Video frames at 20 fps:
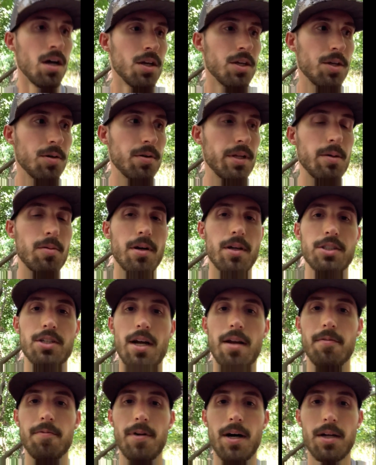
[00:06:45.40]
you really want to try
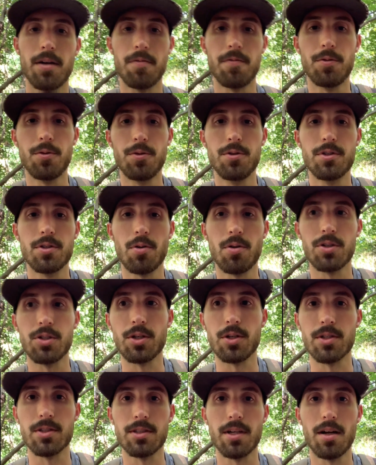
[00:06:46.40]
and find a food source you
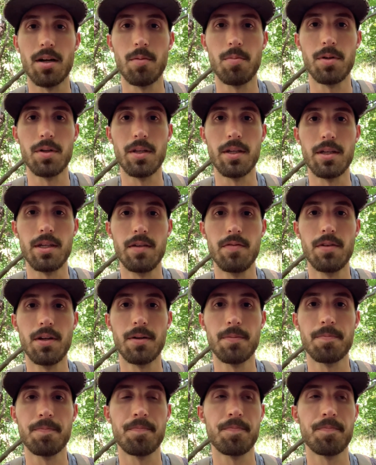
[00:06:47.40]
can set up in the evening.